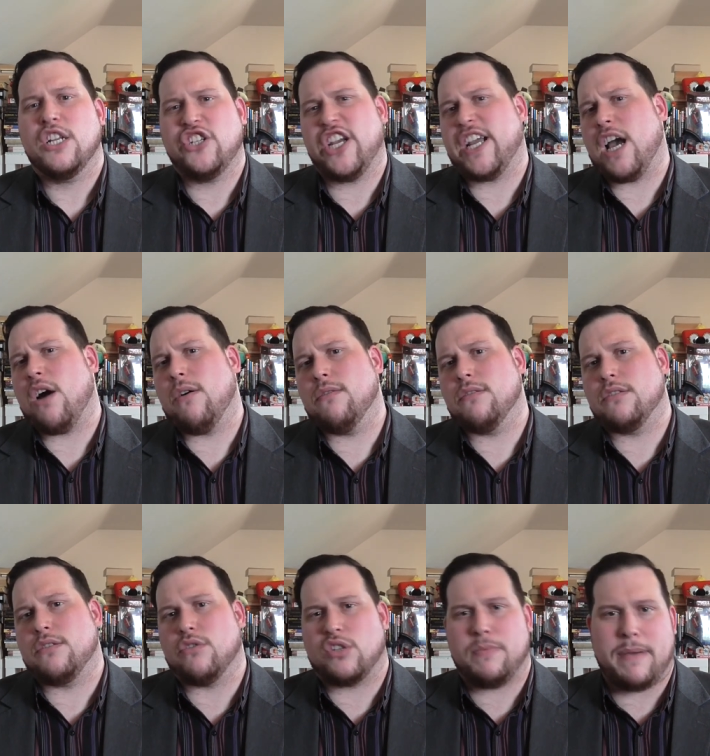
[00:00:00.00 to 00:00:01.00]
check
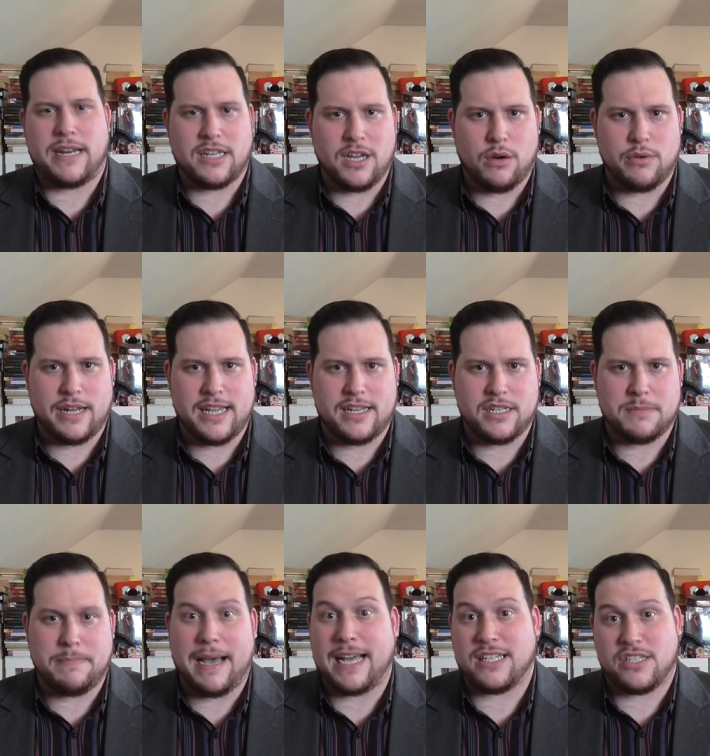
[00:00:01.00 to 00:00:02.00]
out Dr. Ben Goldacre's
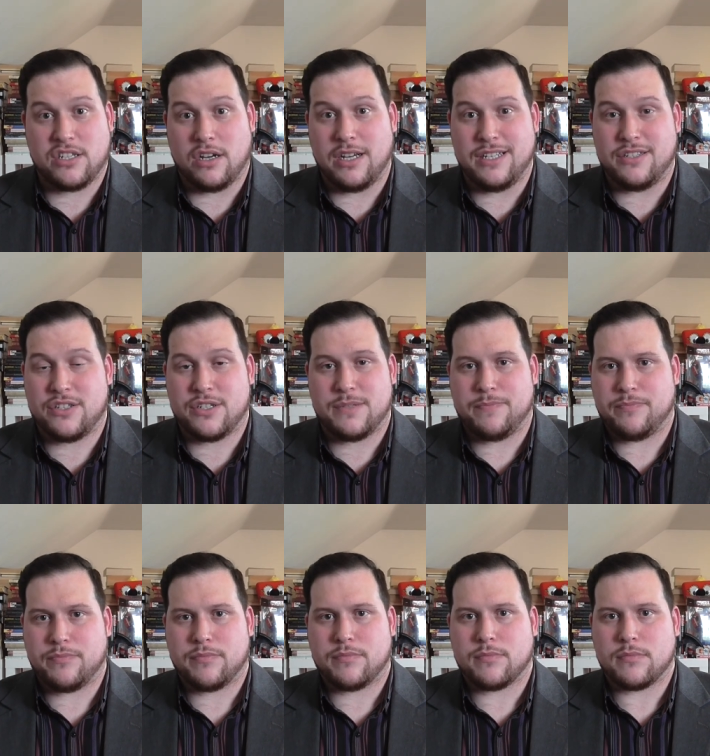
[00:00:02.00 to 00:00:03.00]
Bad Science.
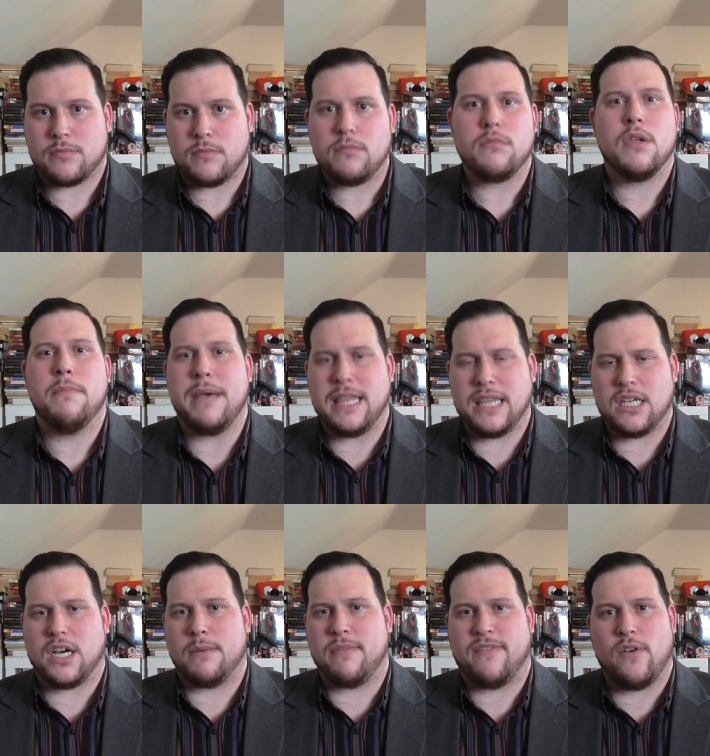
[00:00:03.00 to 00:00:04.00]
Met the
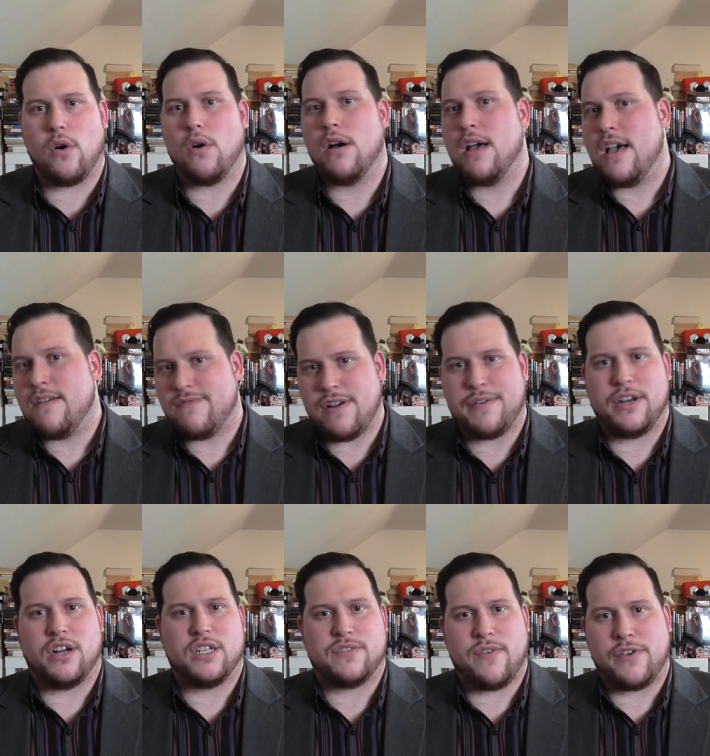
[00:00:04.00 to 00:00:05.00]
guy before, very
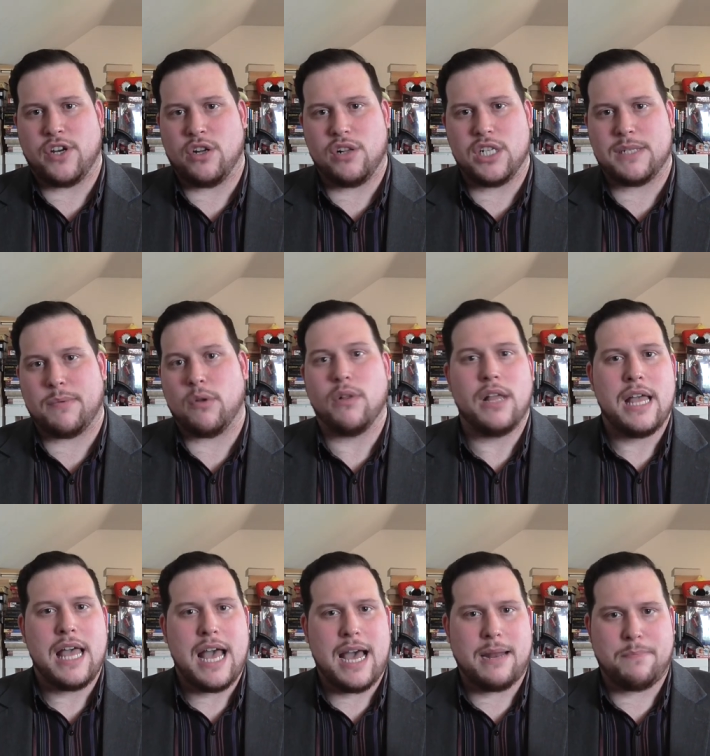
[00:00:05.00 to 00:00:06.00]
nice, very knowledgeable,
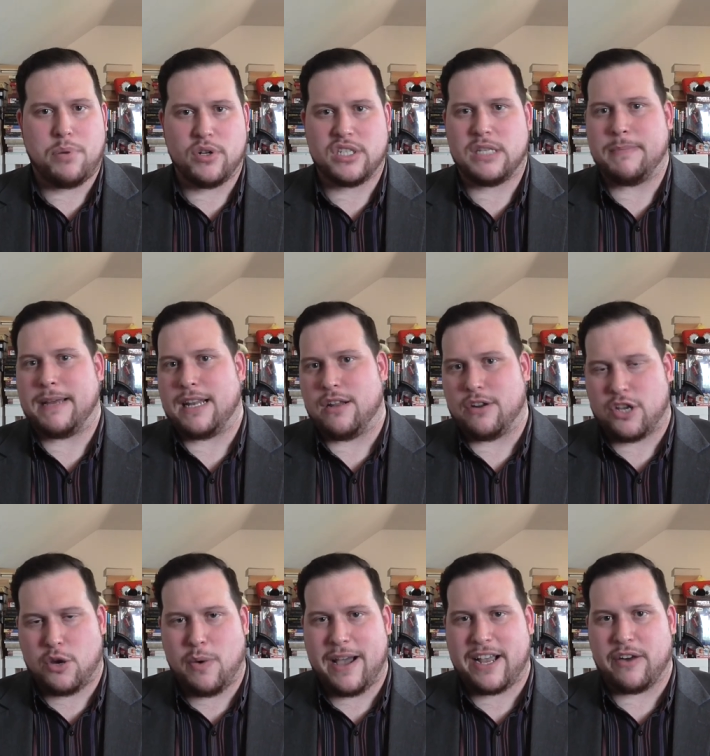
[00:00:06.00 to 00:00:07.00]
and puts to bed a lot of
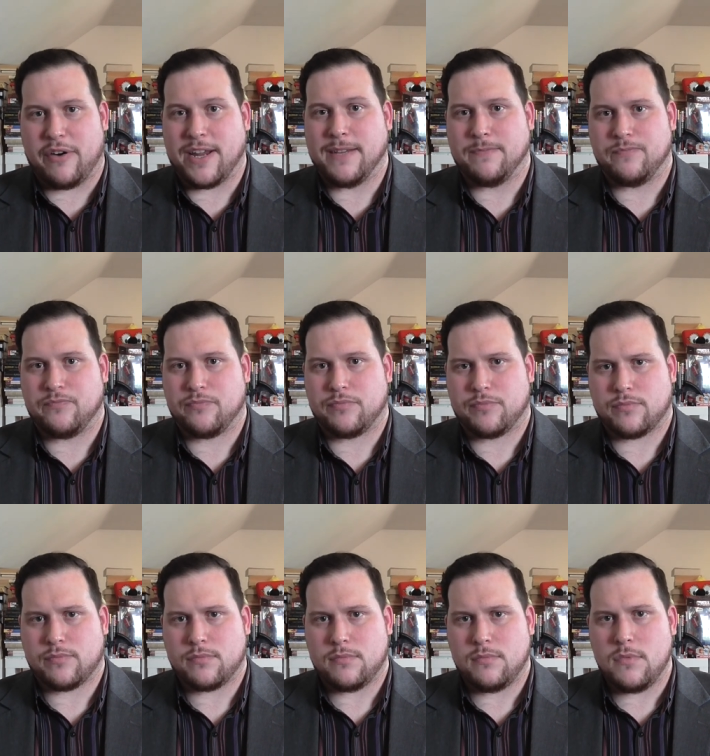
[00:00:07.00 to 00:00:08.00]
quackery.
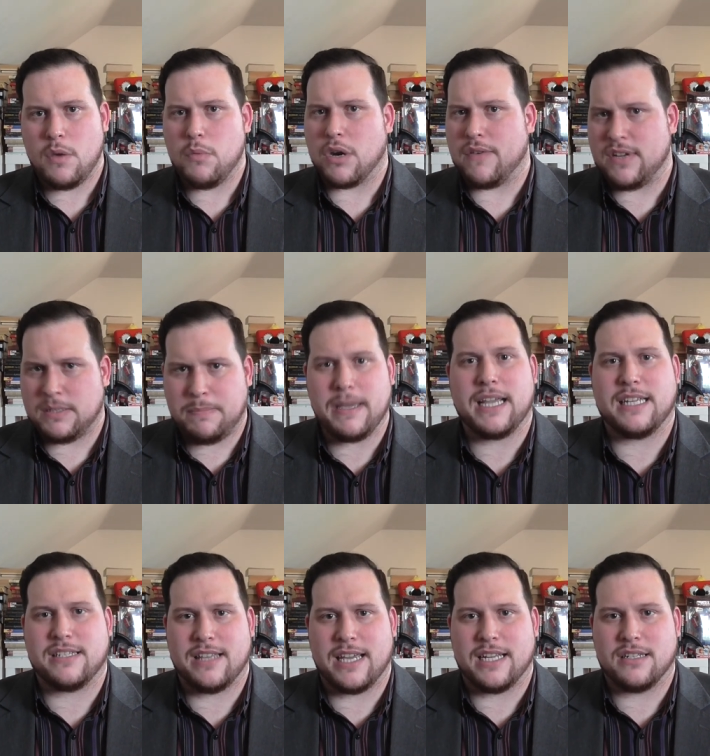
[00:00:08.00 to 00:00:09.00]
One of his
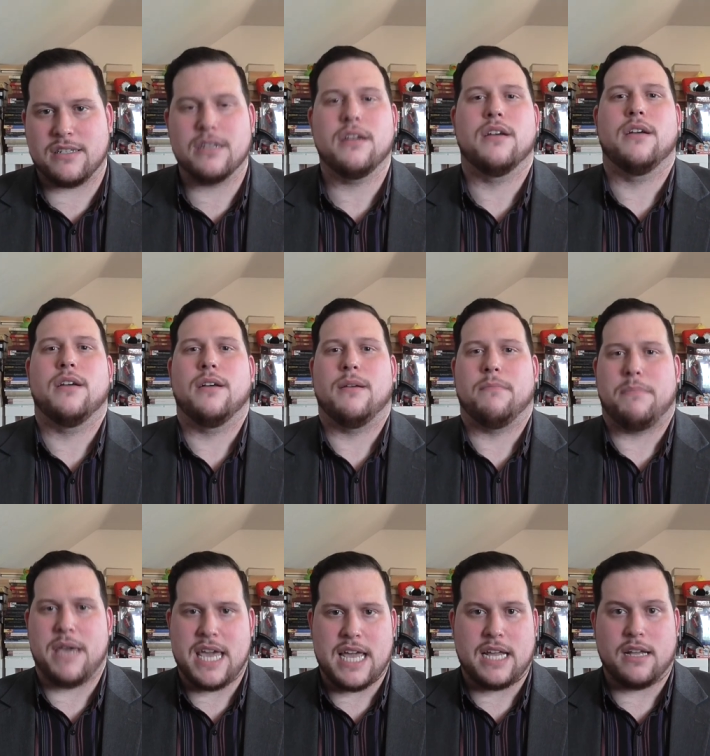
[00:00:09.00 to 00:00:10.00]
biggest things
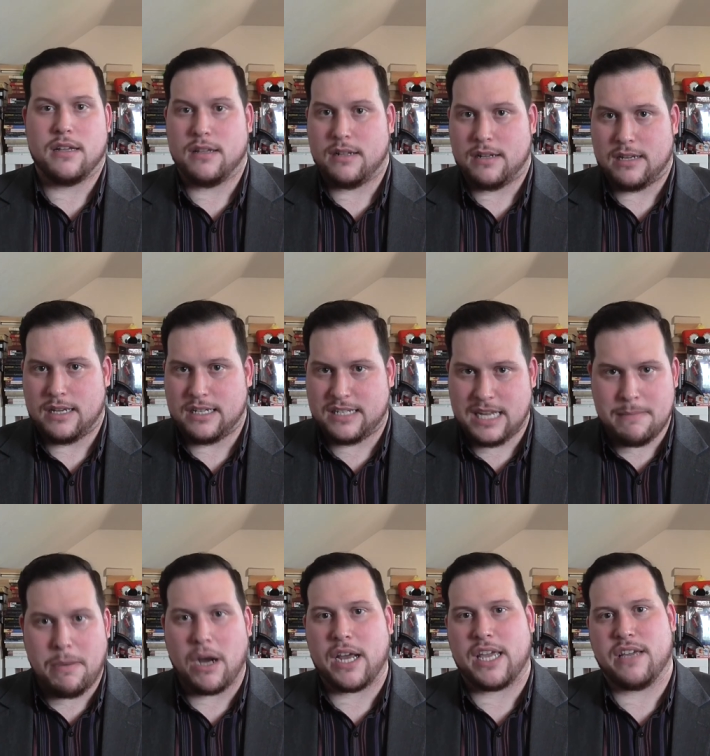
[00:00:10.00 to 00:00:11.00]
being his
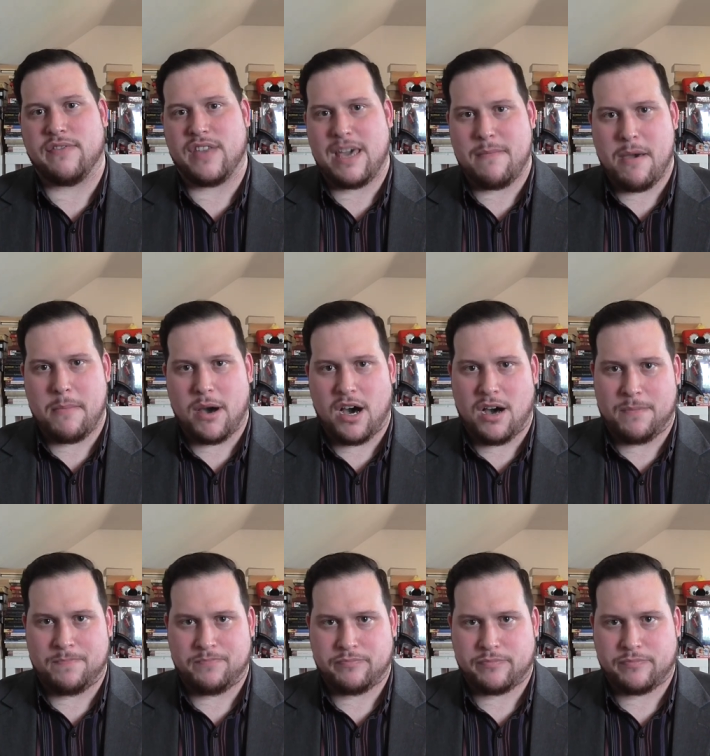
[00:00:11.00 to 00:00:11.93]
debunking of the MMR.